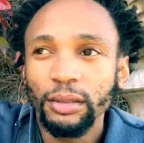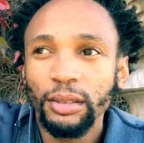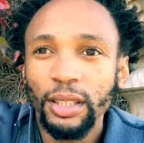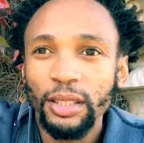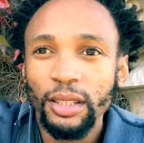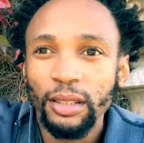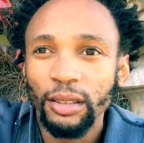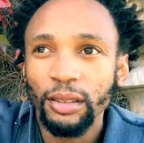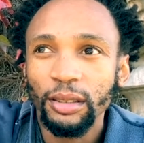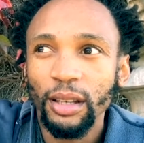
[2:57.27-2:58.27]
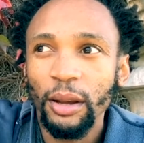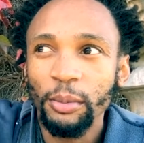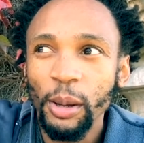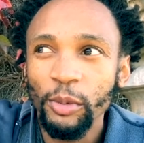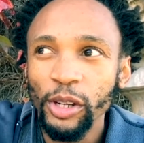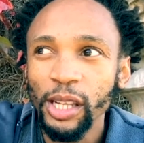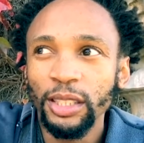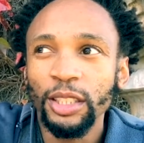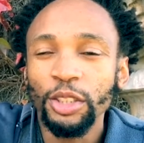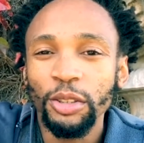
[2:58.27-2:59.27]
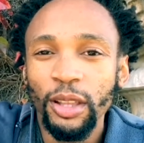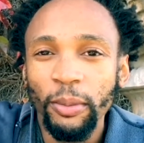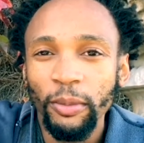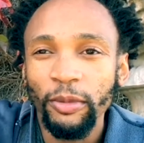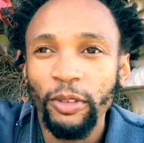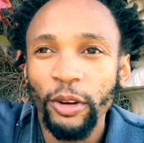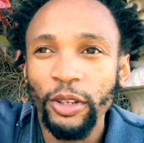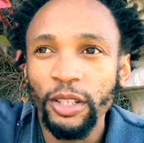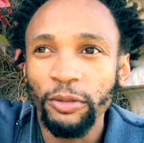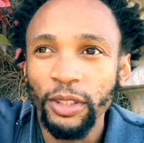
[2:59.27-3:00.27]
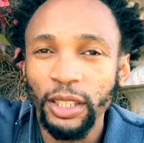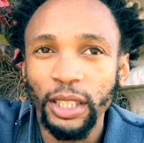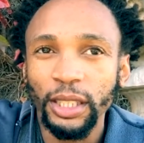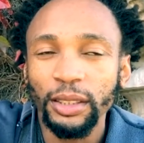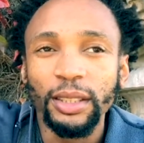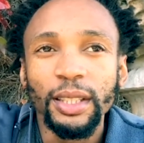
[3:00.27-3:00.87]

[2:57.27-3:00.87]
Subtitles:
I'm relating to them very differently.